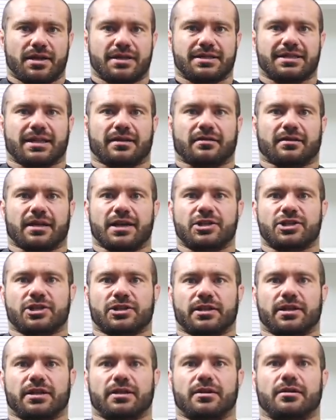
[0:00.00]

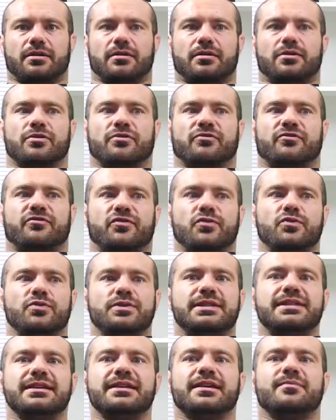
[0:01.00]
Psychologically, your
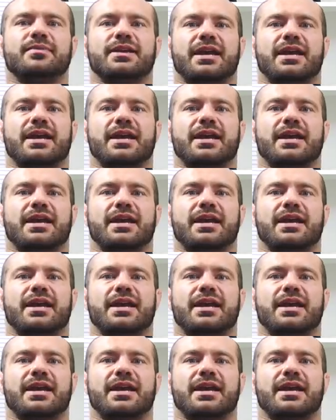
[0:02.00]
food-seeking